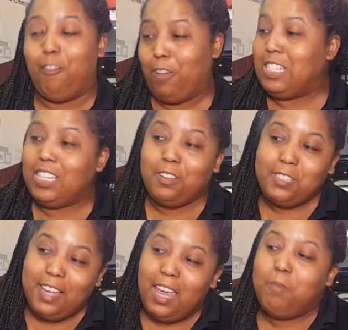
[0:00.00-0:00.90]
every
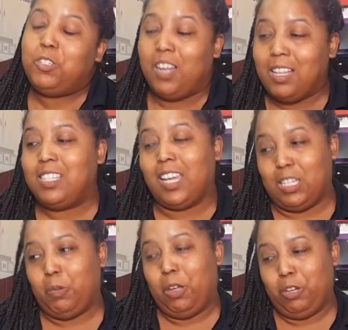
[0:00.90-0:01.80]
single time, Johnstech
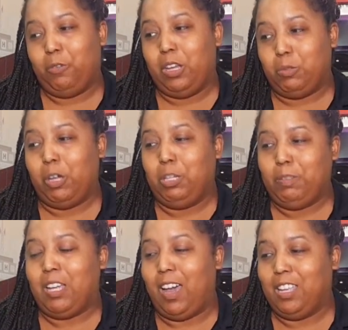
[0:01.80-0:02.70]
is what you
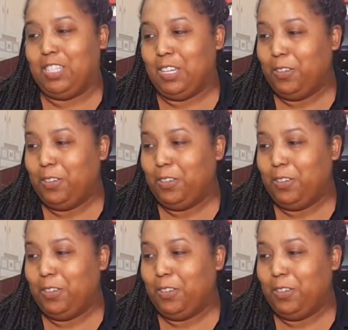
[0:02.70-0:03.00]
should be talking to.